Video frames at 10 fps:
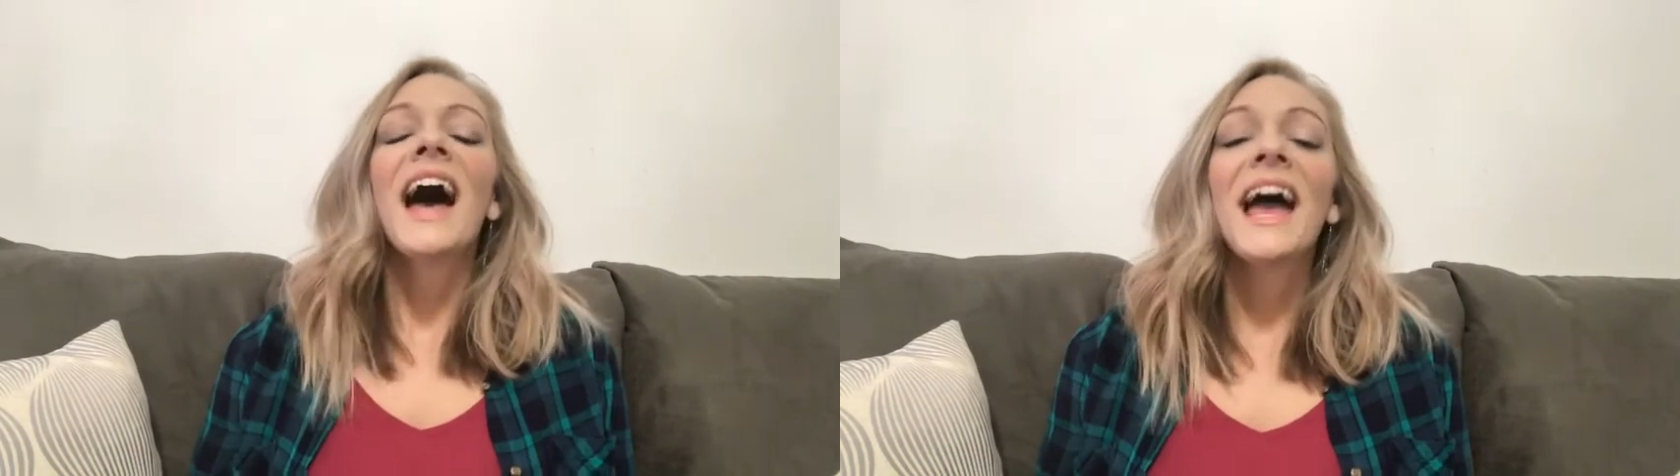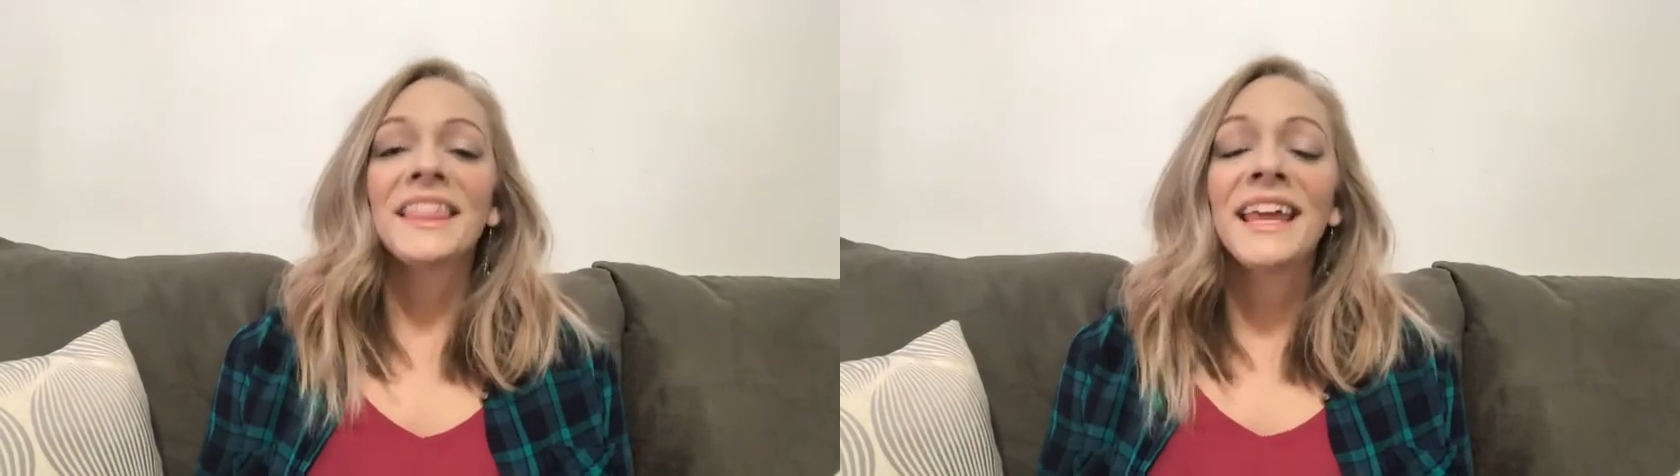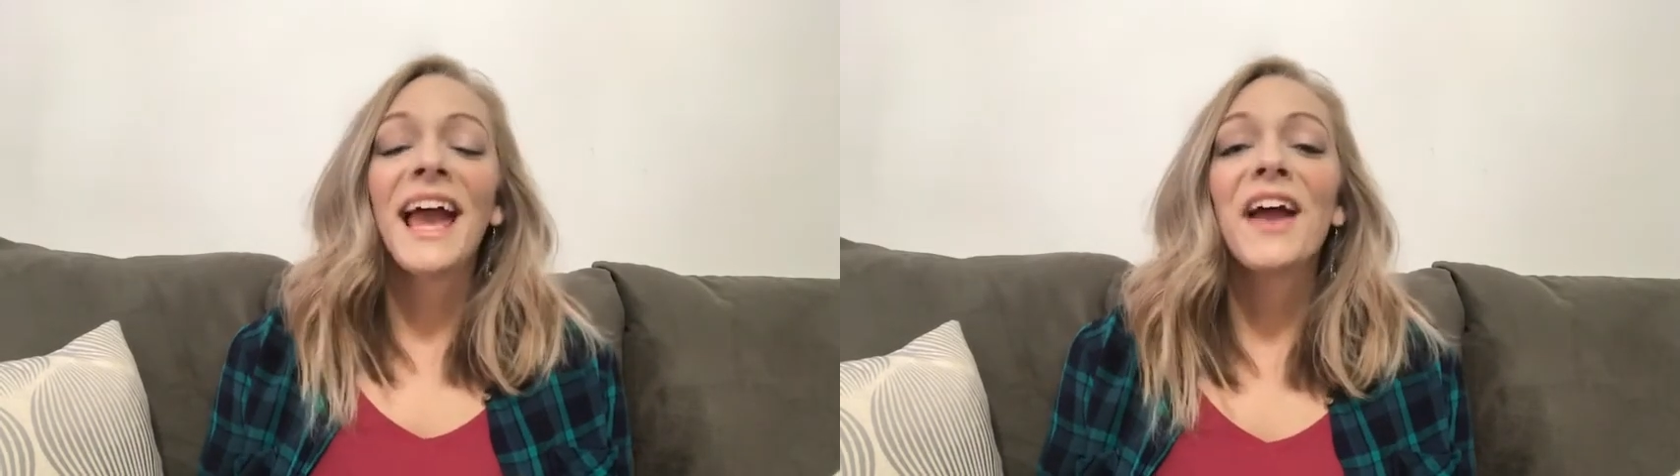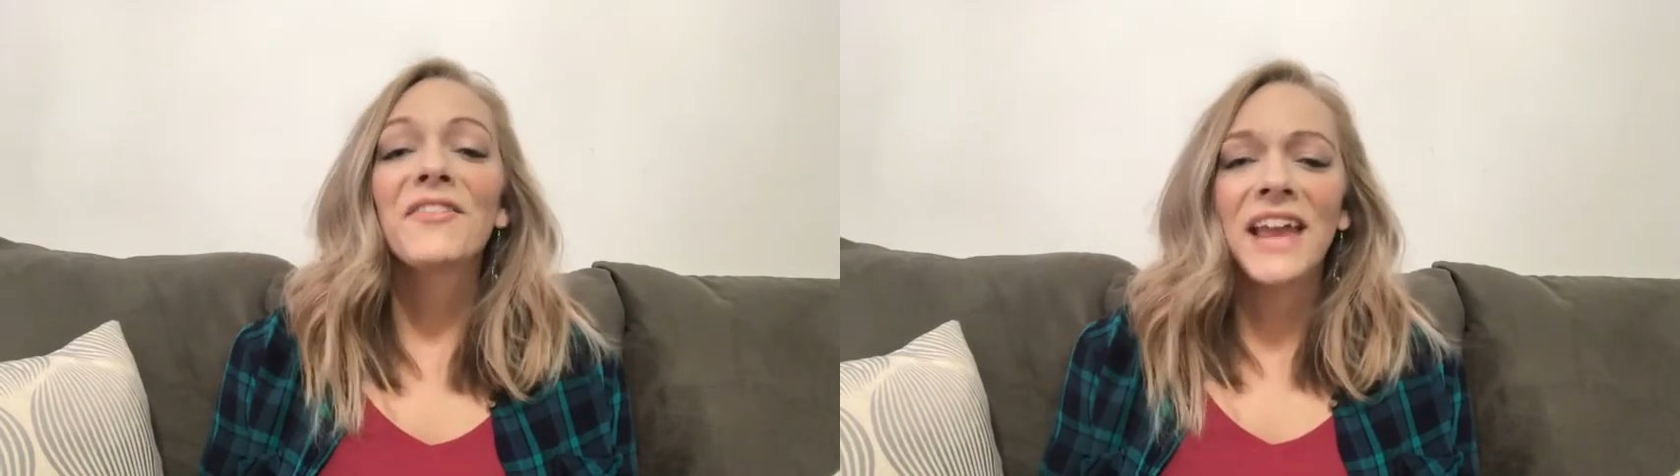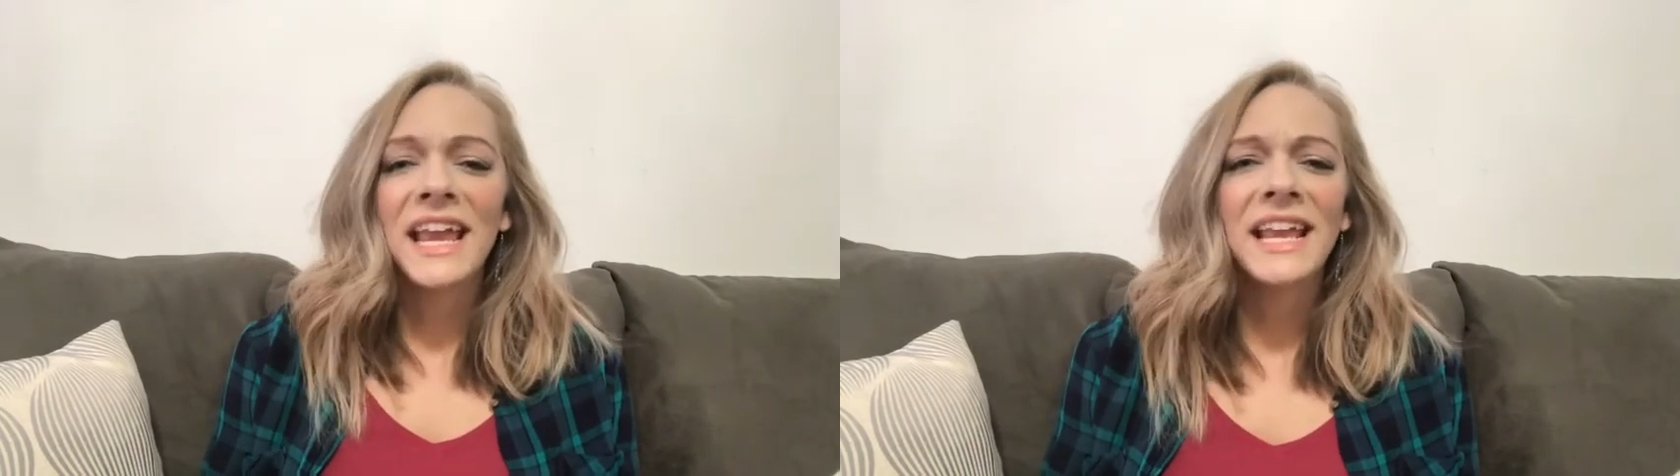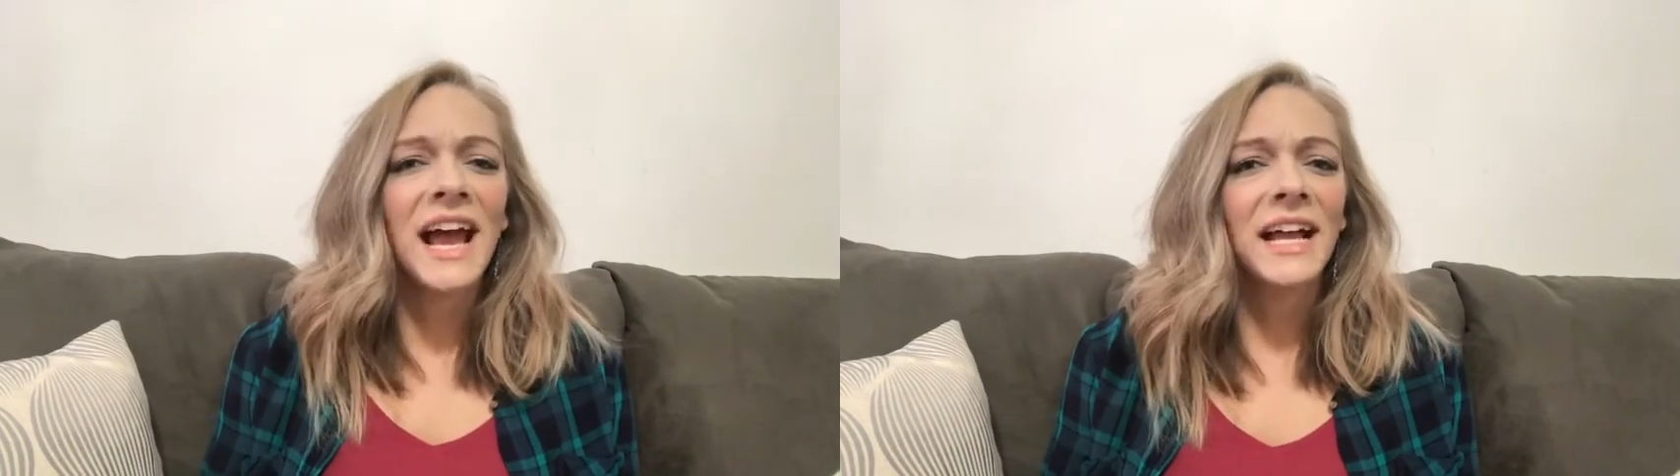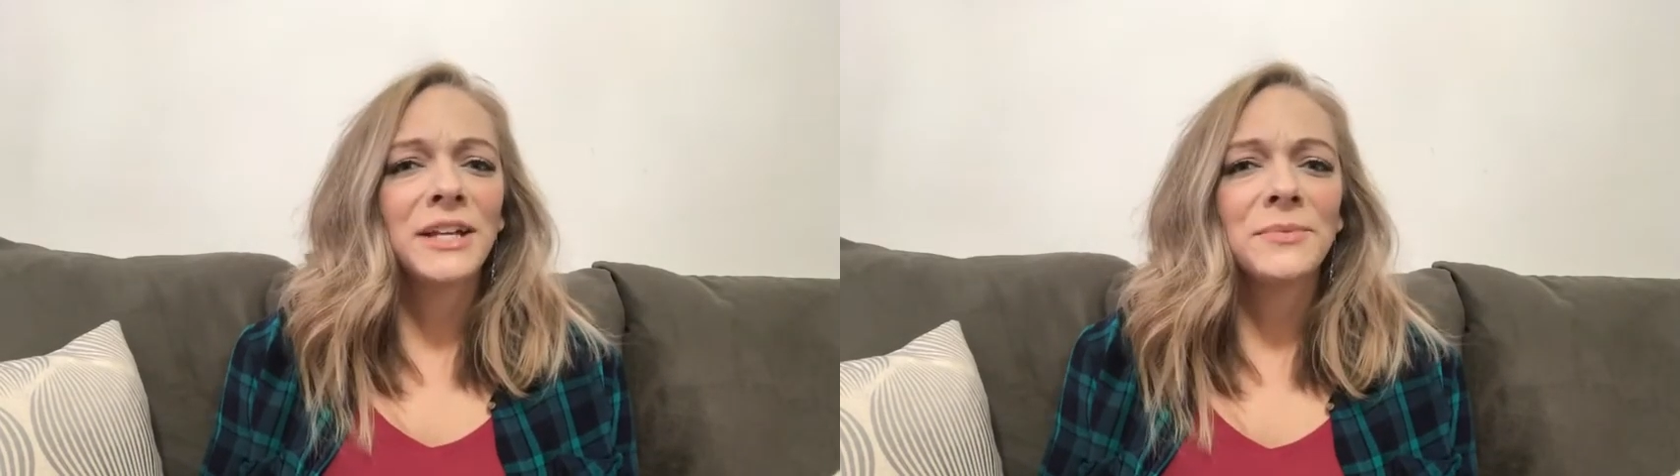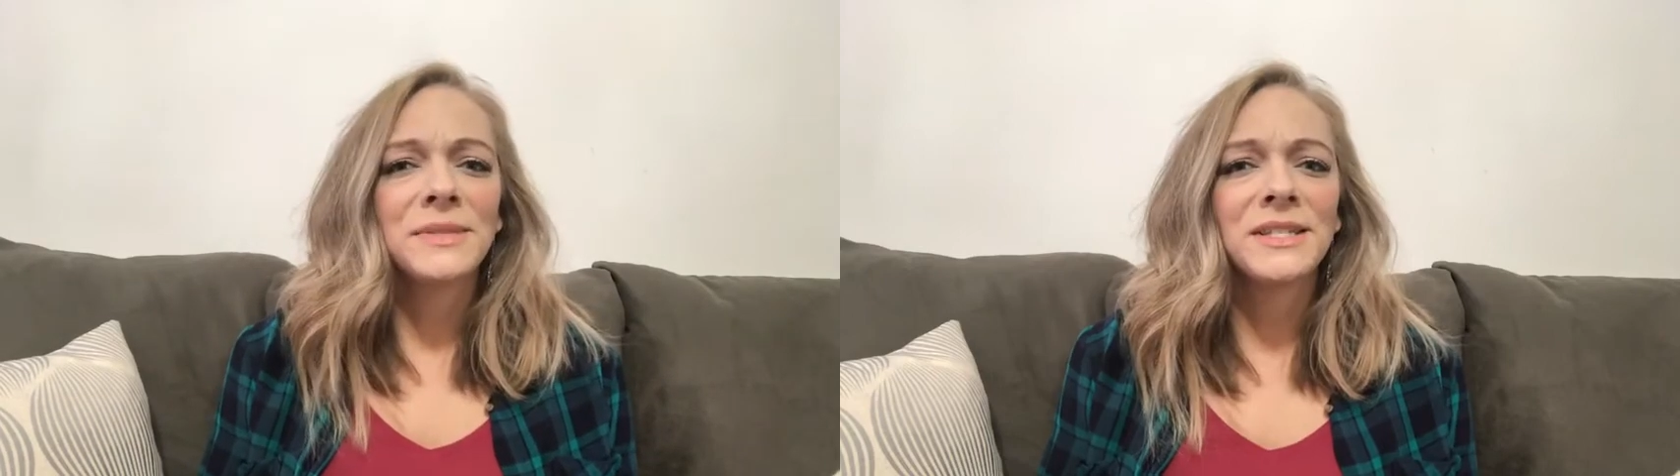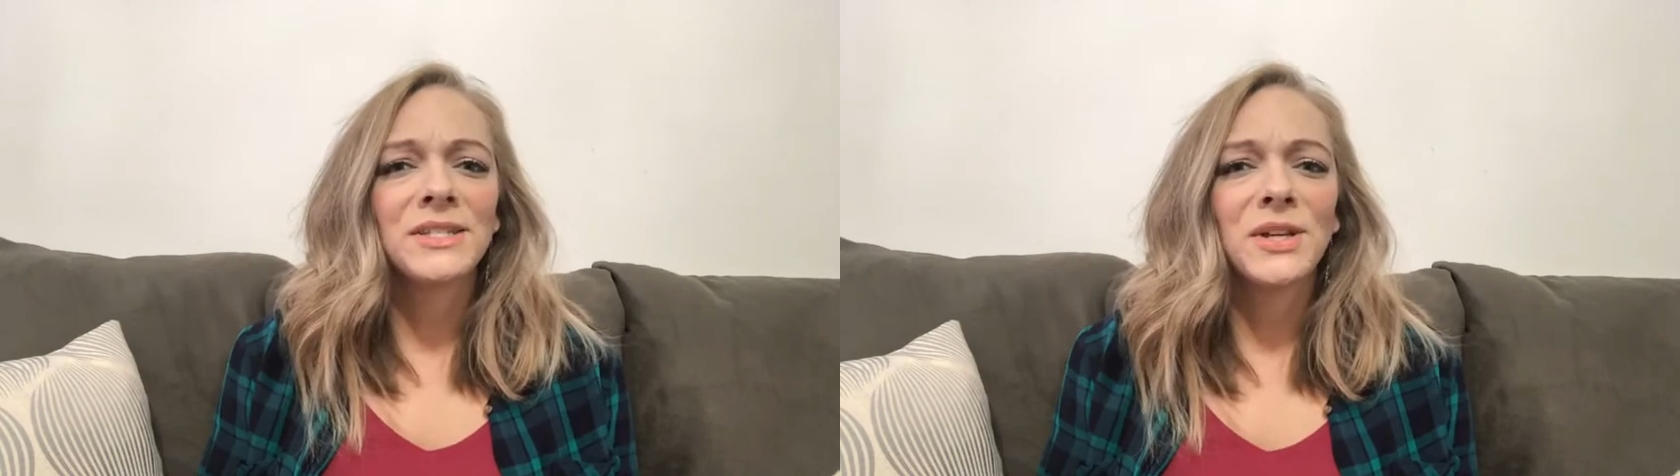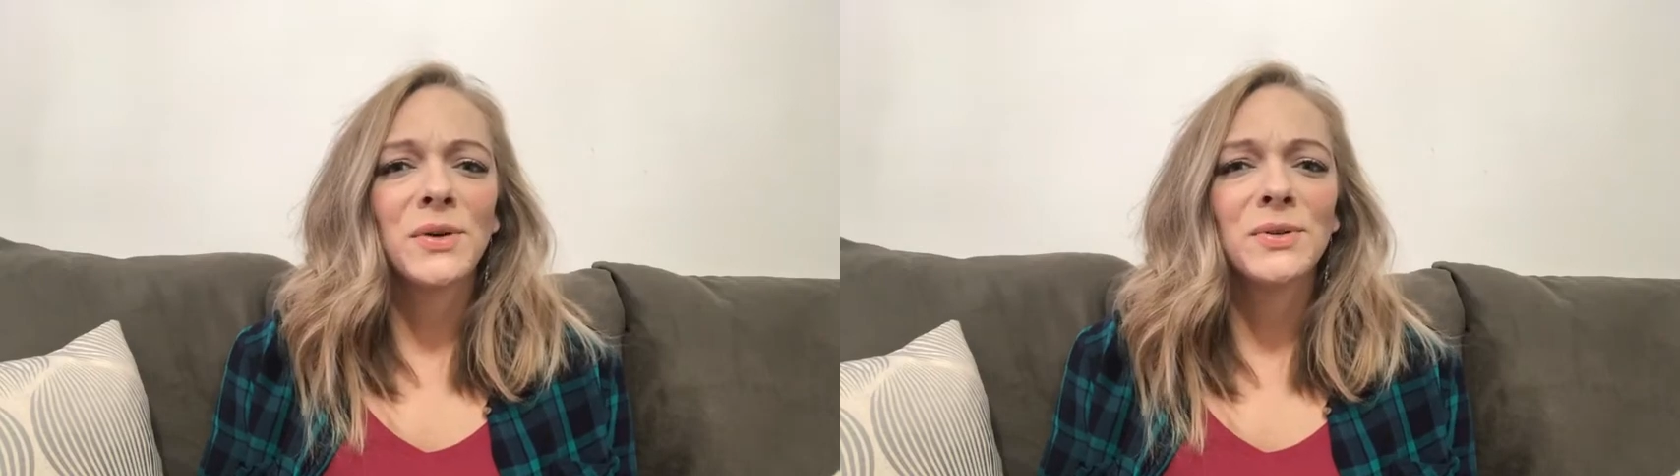I think I have 8 items
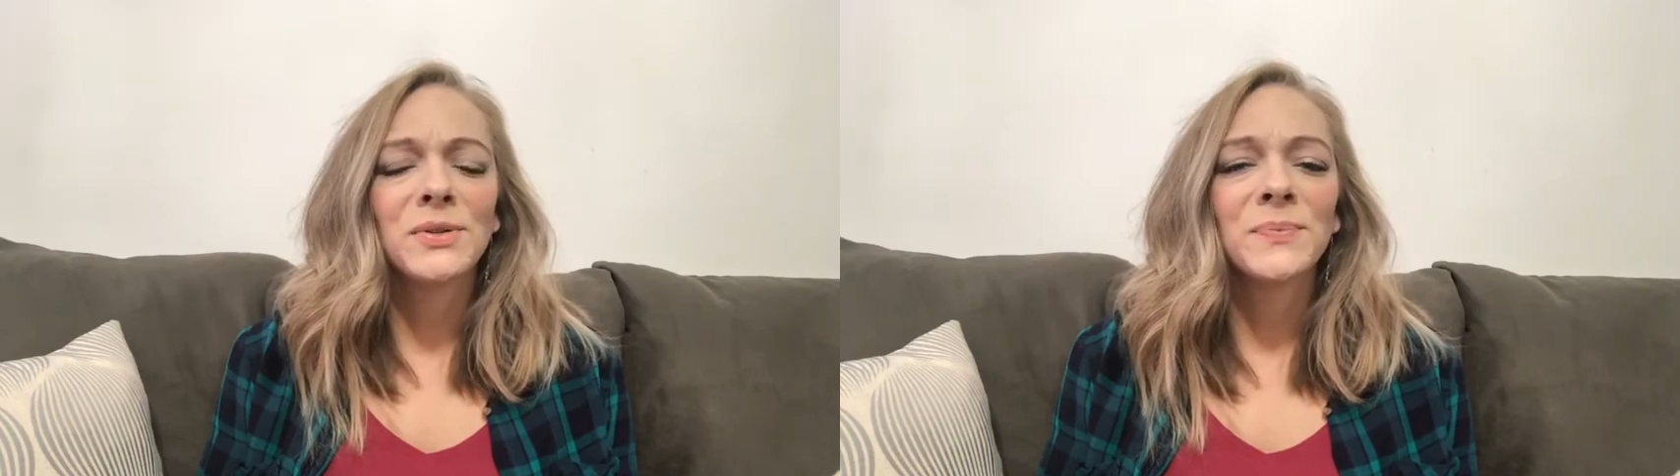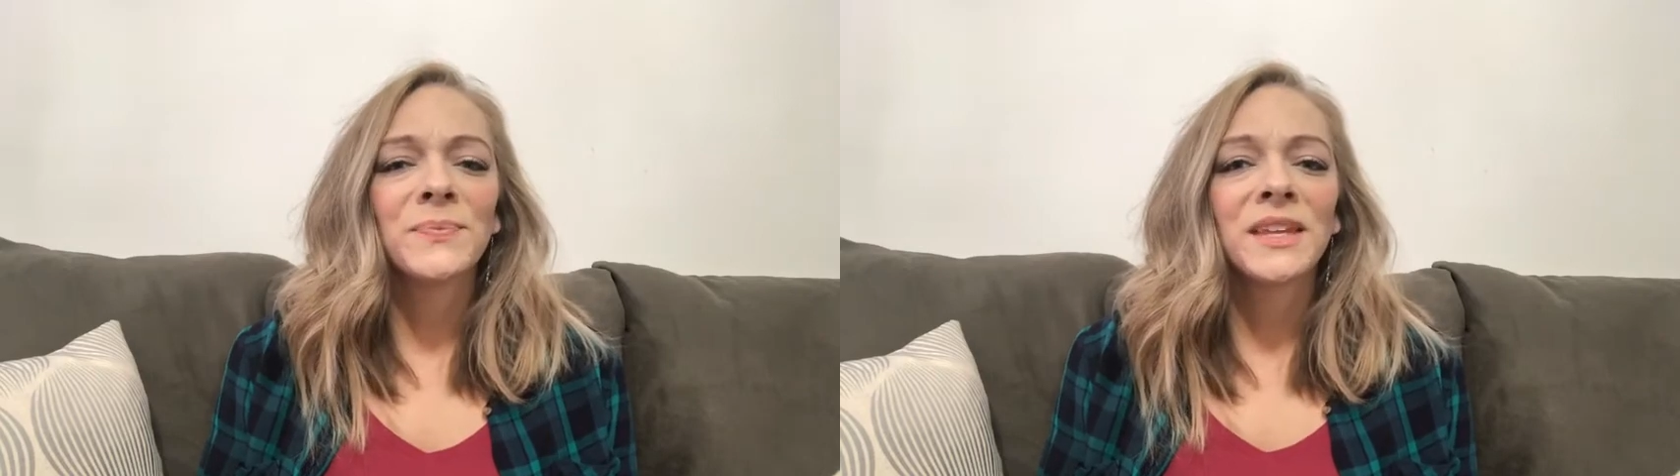total.